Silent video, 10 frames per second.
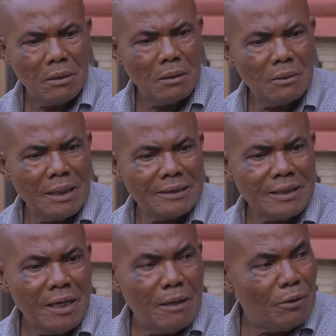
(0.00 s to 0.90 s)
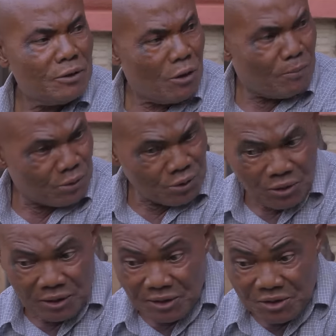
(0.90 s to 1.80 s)
right? But the
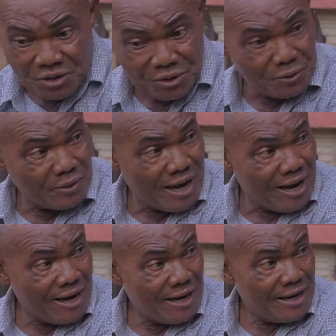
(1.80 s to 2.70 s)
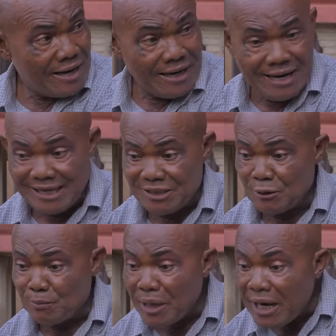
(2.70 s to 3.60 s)
opportunity is still there. He has
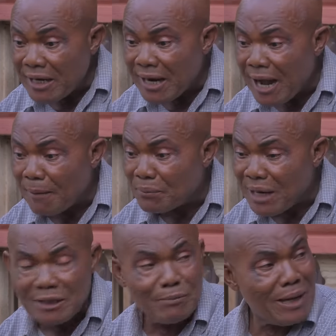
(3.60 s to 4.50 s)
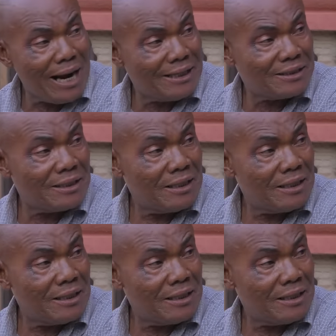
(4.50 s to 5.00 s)
not paid her bride price.